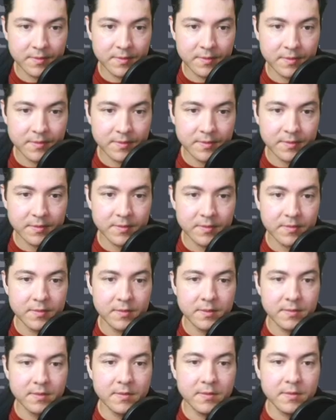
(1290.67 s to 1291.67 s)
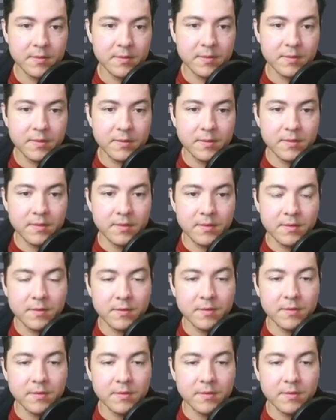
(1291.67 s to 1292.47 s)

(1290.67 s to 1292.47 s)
Nobody speaks.